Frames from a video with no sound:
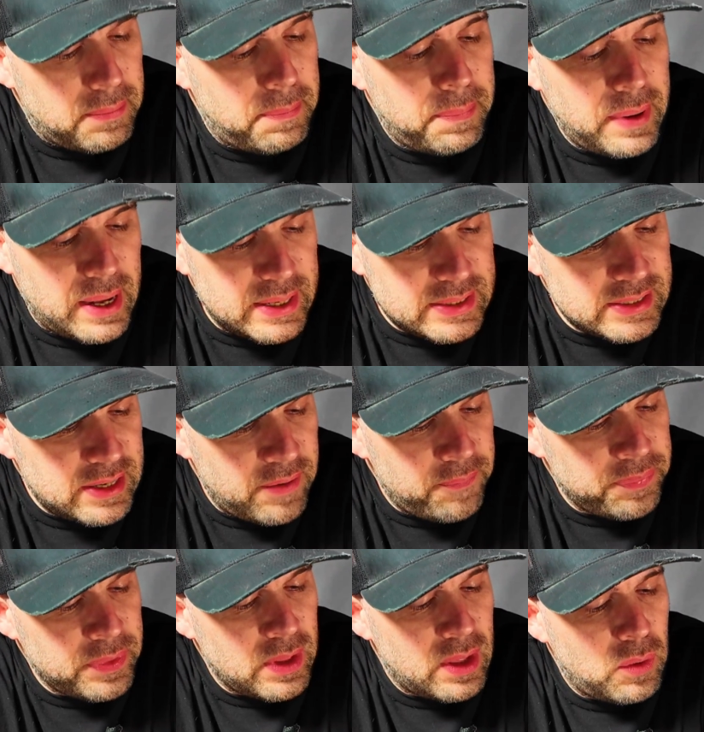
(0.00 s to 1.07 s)
But
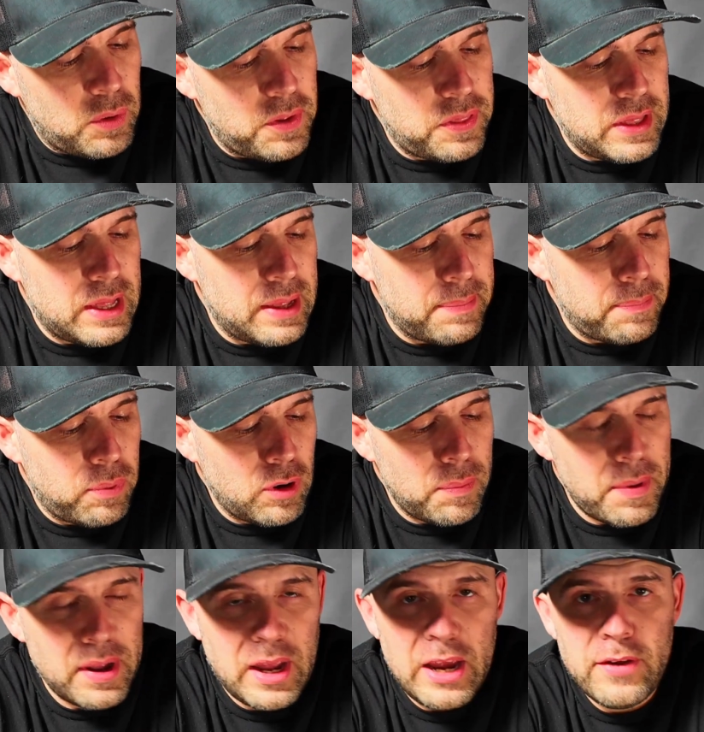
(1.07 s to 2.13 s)
with the
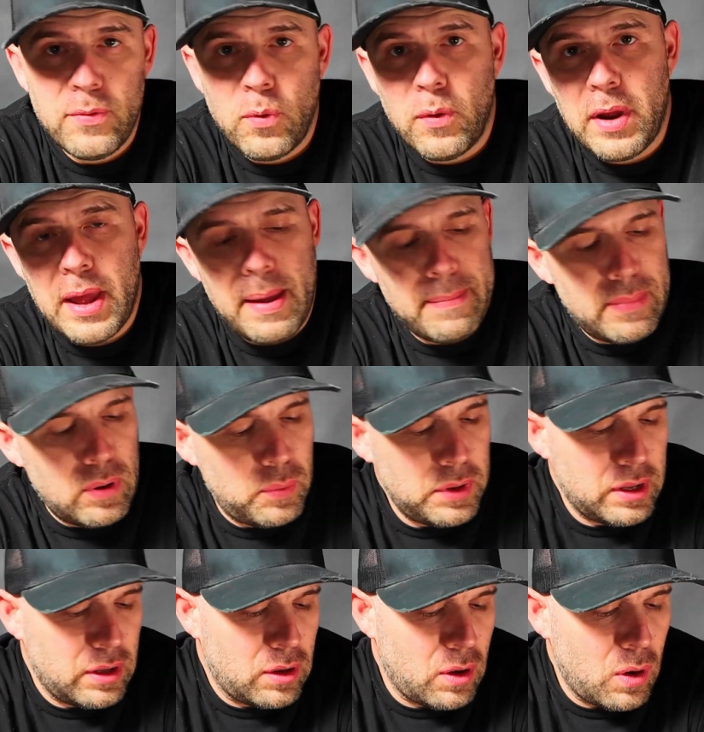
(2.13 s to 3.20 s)
PortaPack H4M, we
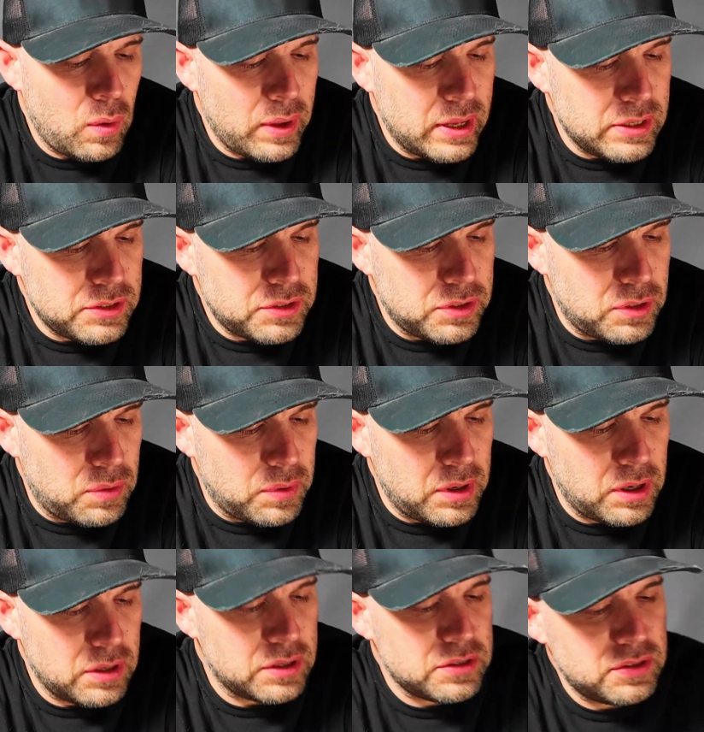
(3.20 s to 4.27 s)
can go into, we're
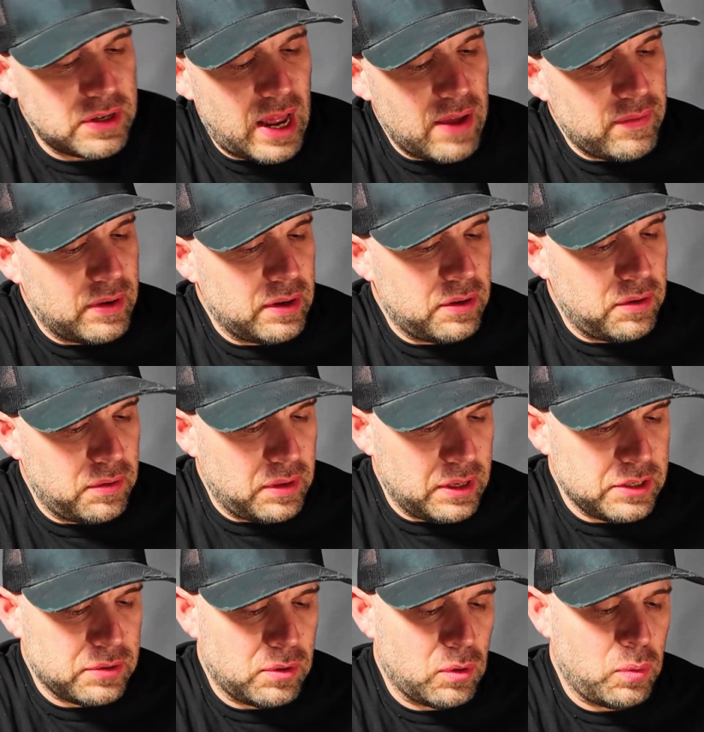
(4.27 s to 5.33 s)
going to just dive into
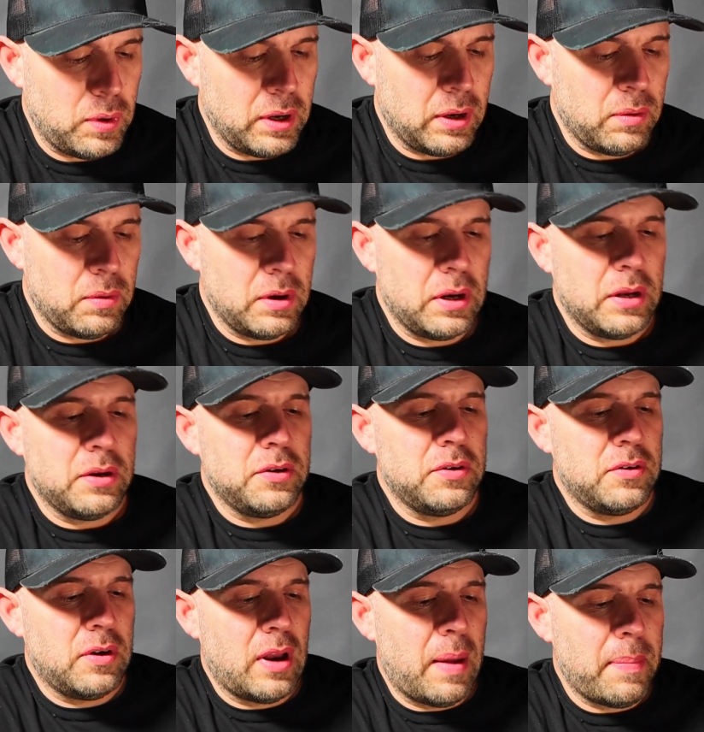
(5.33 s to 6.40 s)
this real quick. We're going to
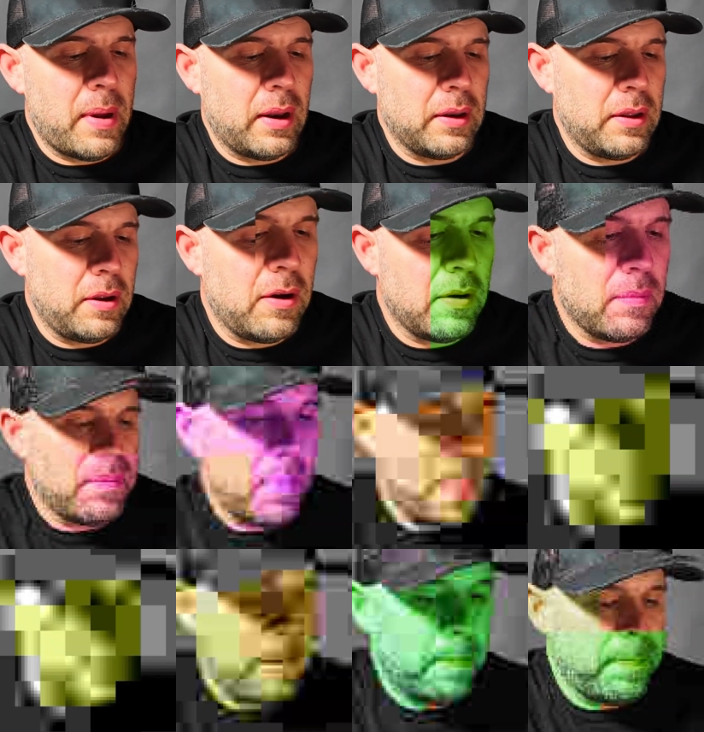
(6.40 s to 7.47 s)
hop out of here
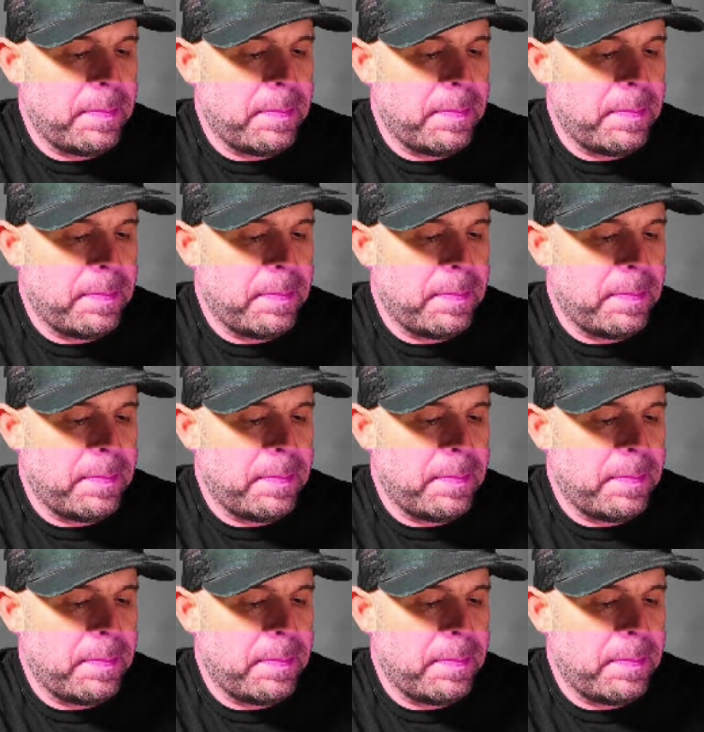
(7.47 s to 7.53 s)
to